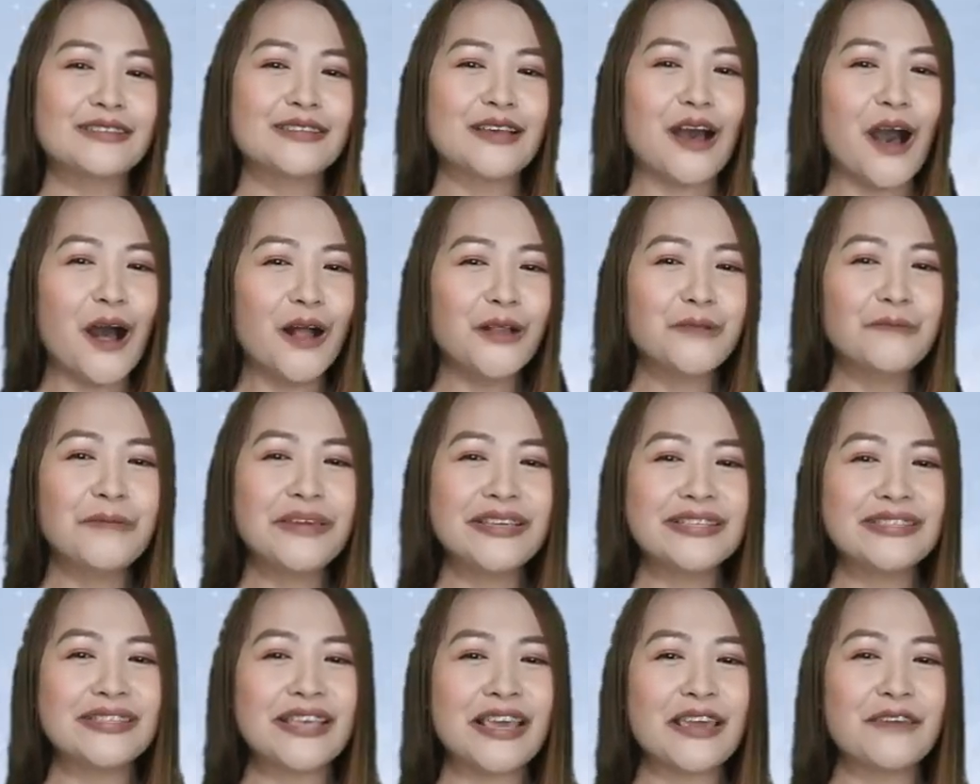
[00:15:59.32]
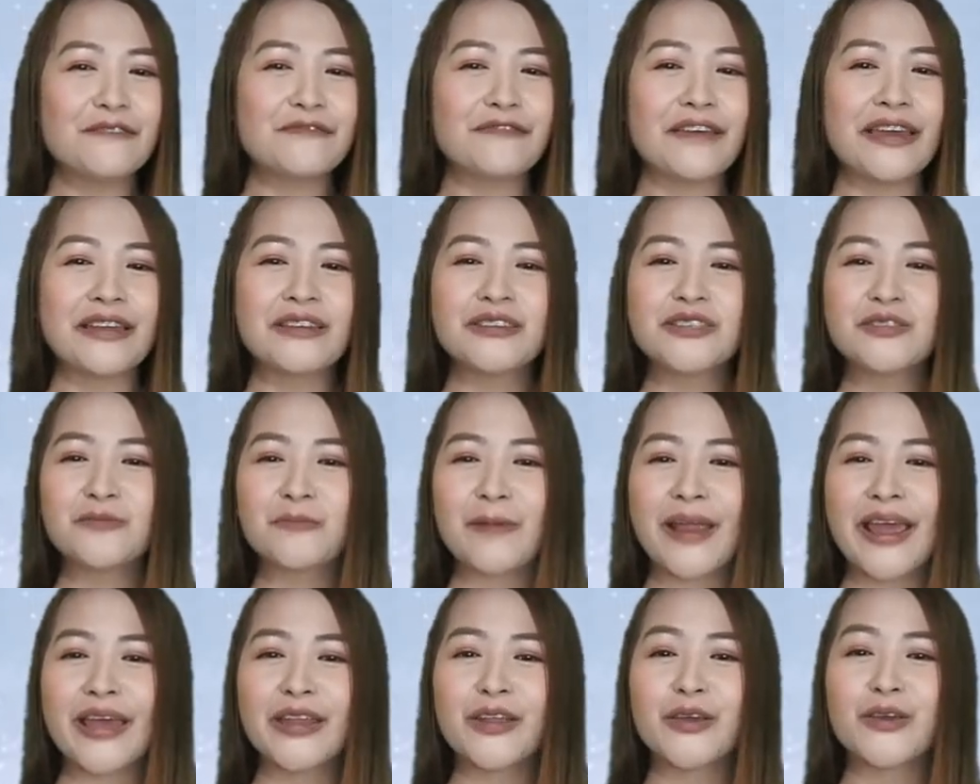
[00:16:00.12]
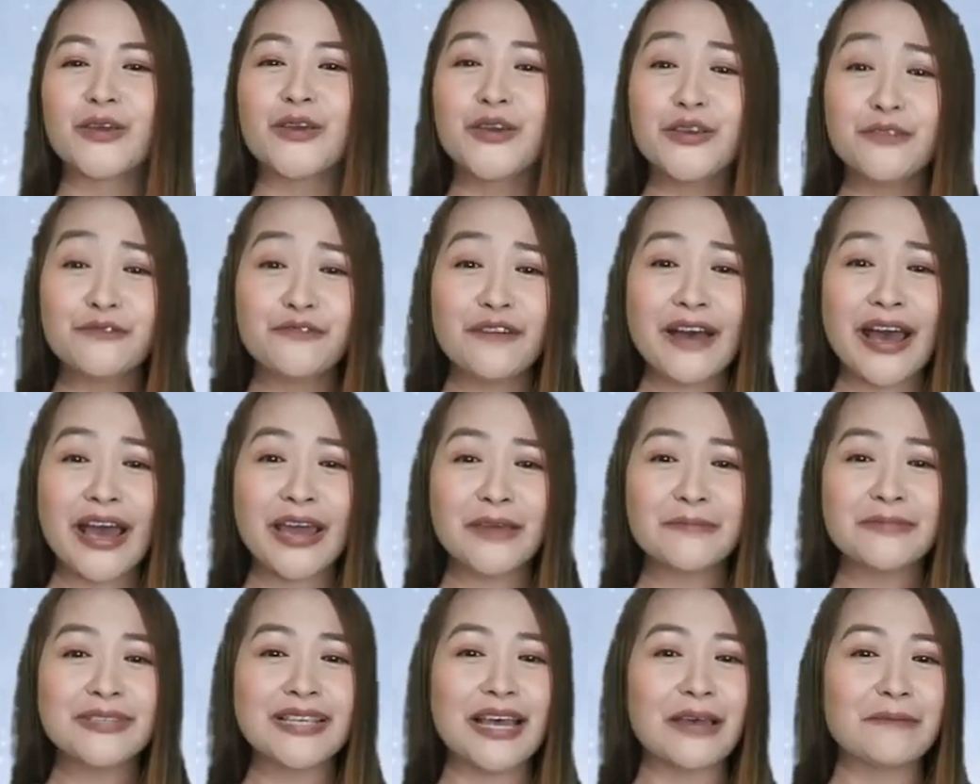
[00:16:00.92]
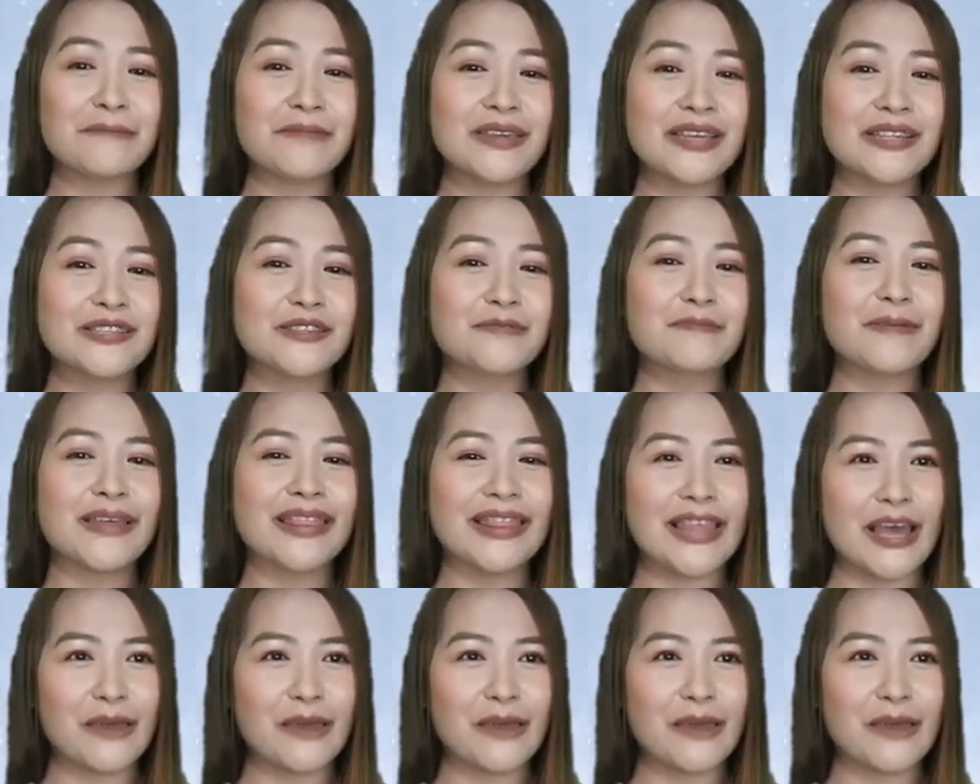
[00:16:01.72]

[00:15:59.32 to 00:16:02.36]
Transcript: Let's all be safe and spread good vibes amidst